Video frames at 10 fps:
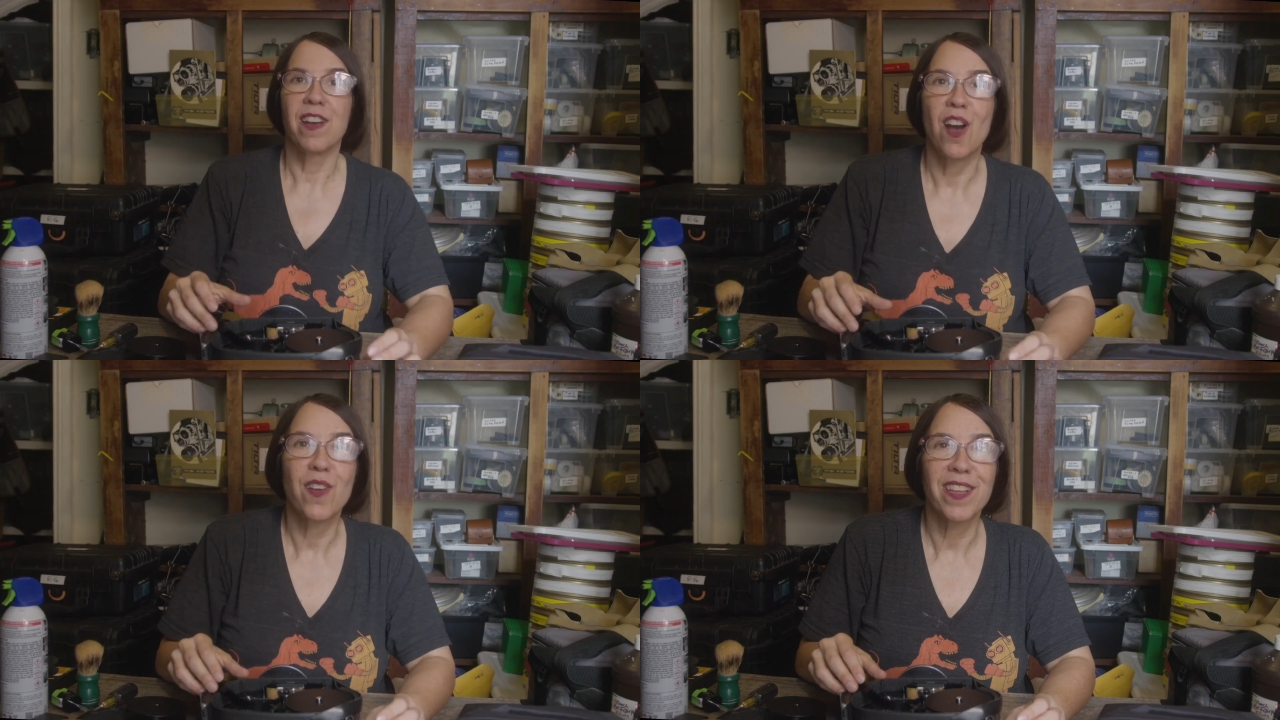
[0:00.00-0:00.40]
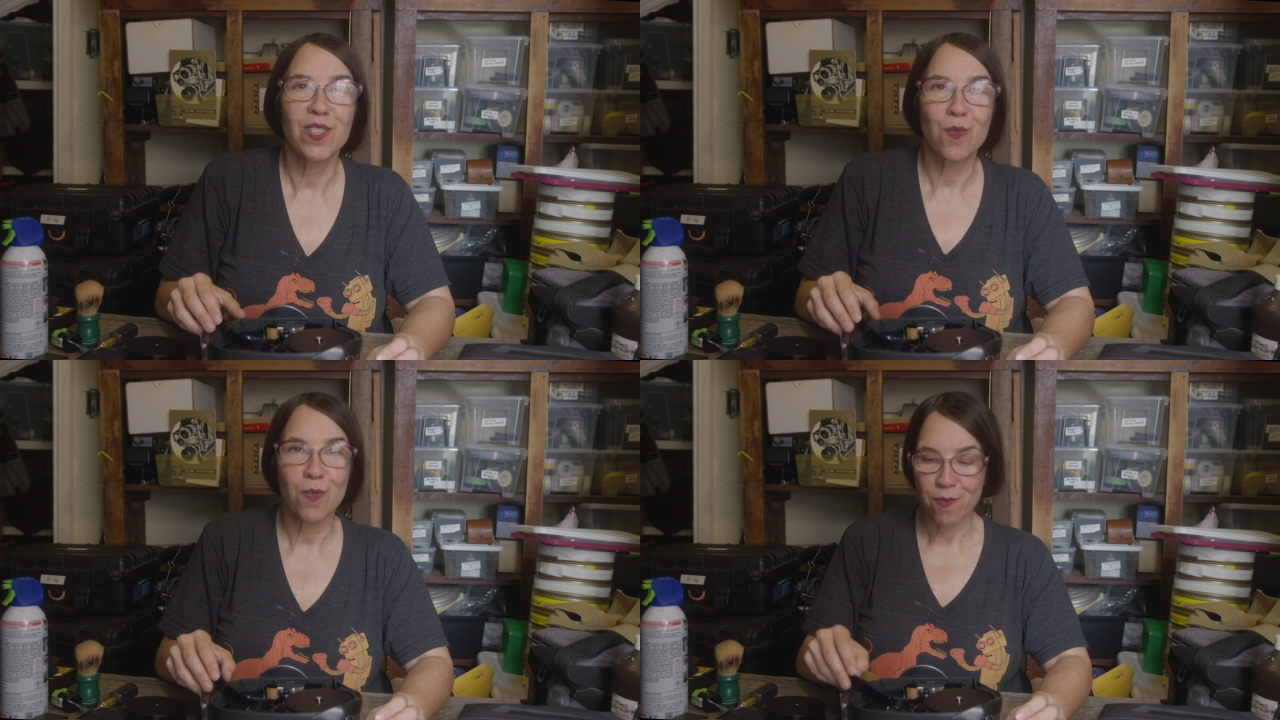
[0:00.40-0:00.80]
Okay,
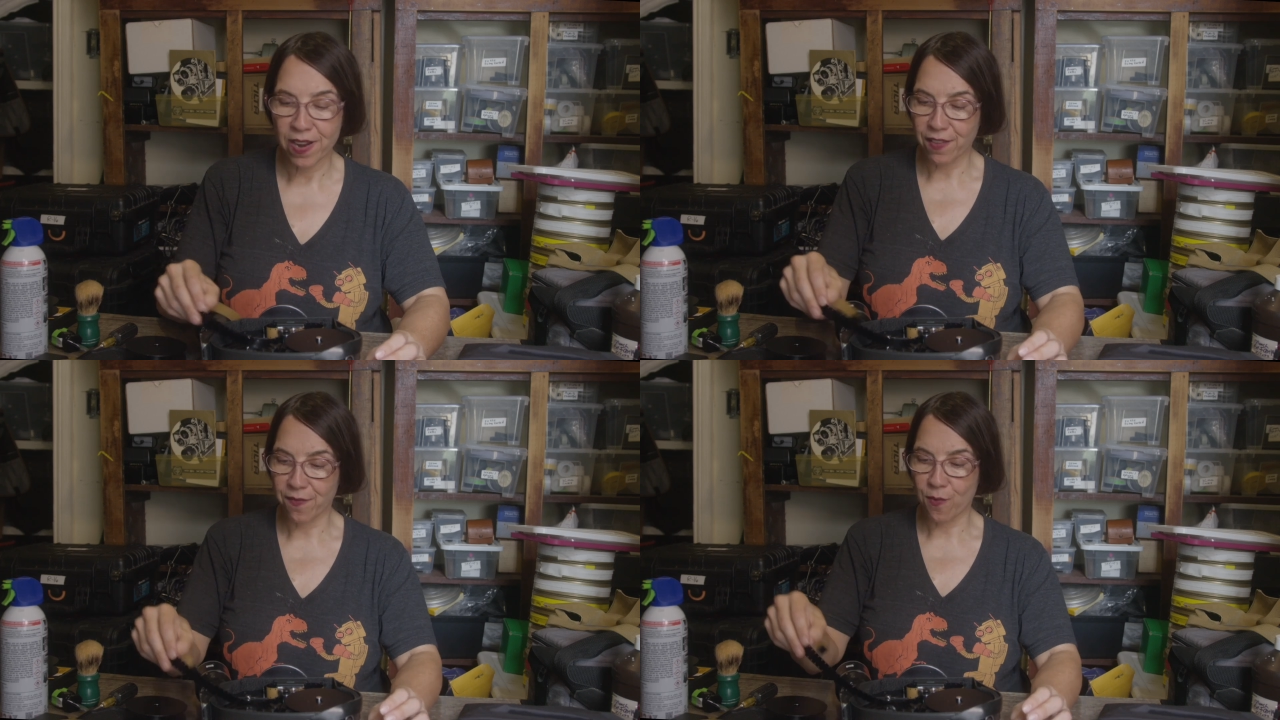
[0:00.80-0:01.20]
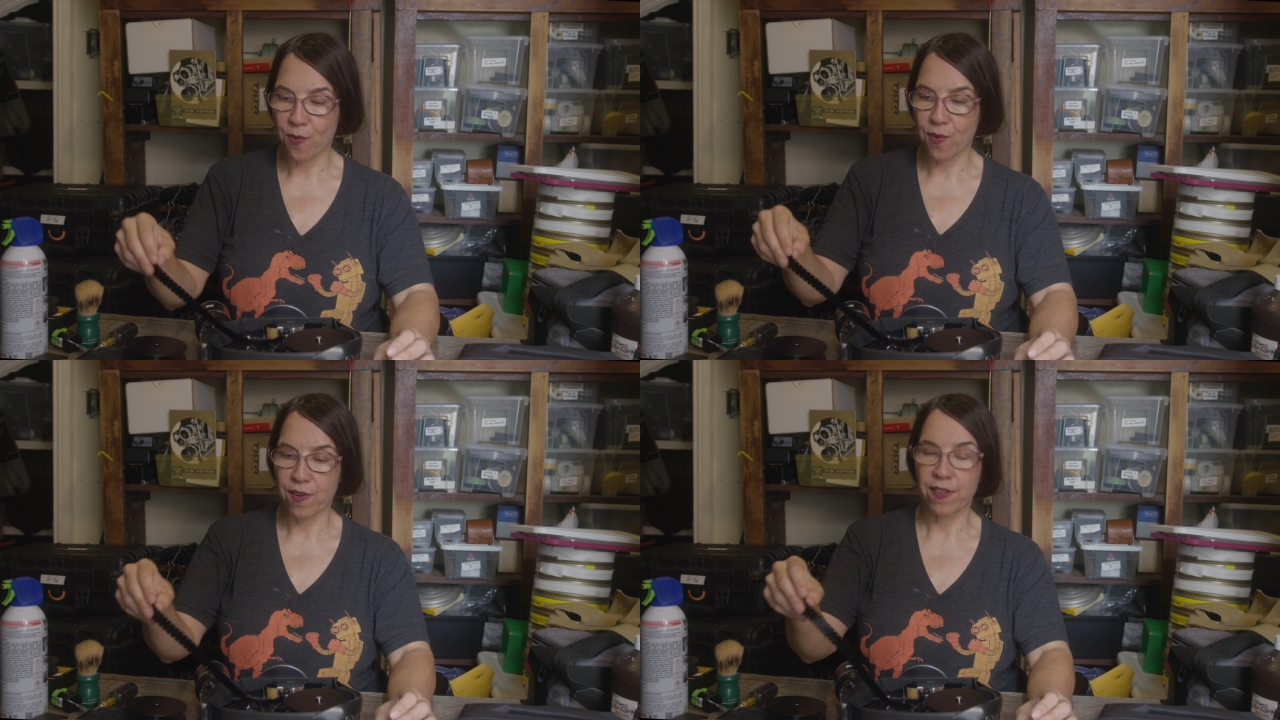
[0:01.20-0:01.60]
so we're ready
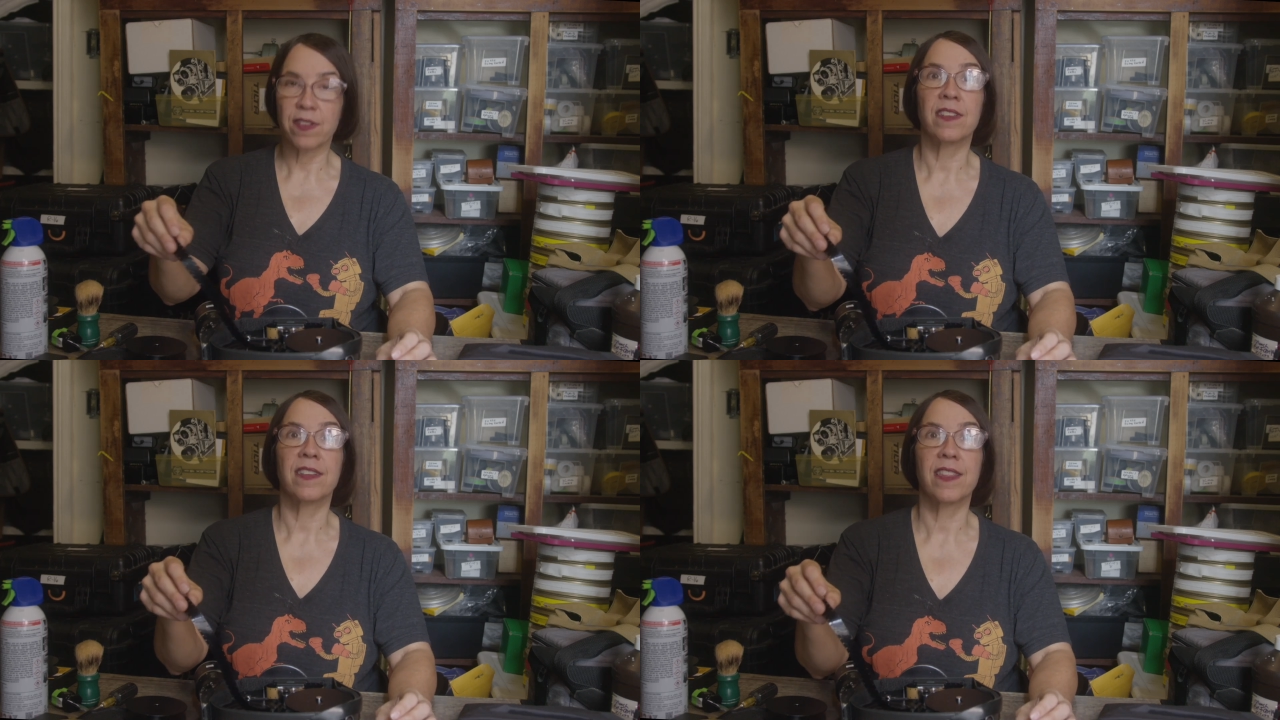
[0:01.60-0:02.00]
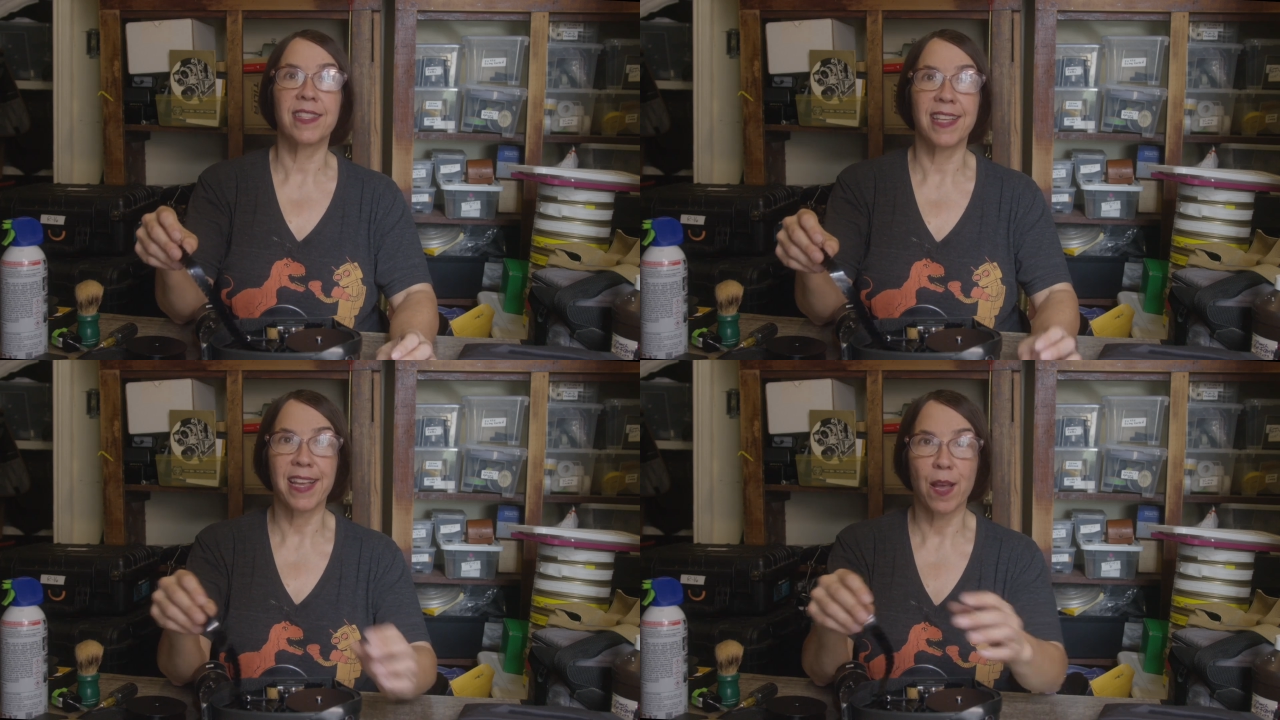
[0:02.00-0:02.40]
for the
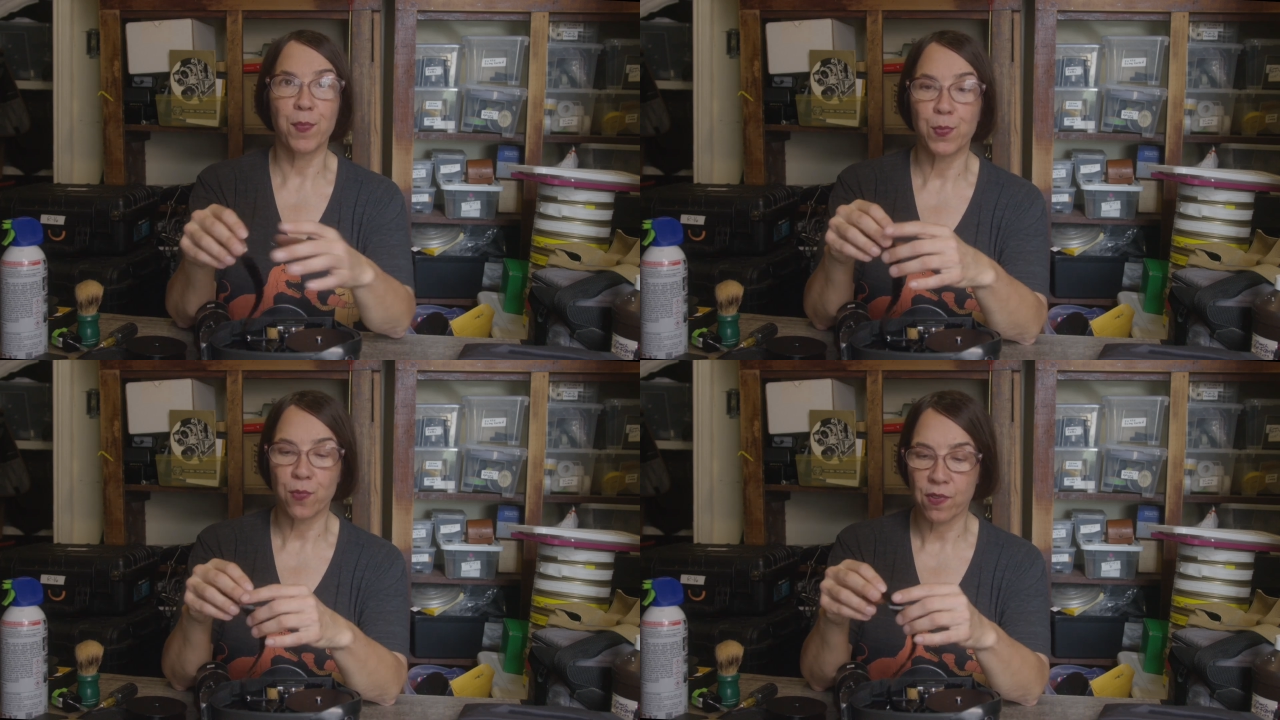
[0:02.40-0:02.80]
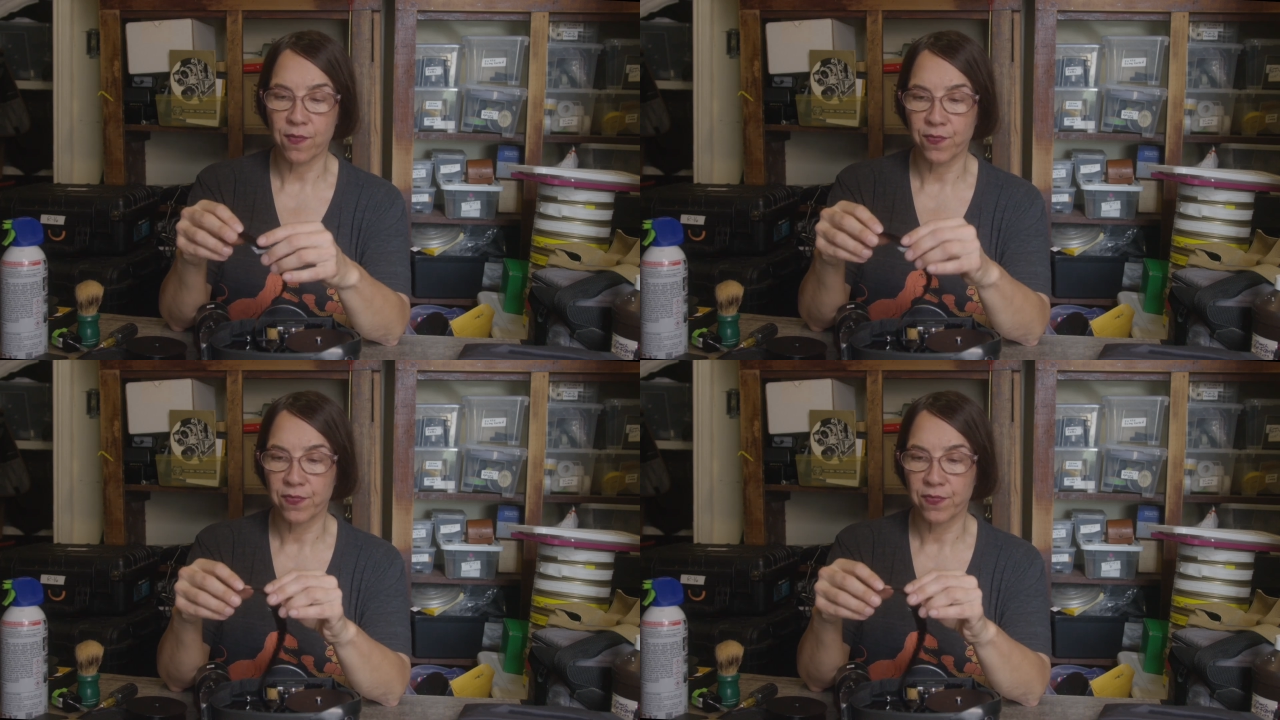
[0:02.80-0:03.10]
take-up spool.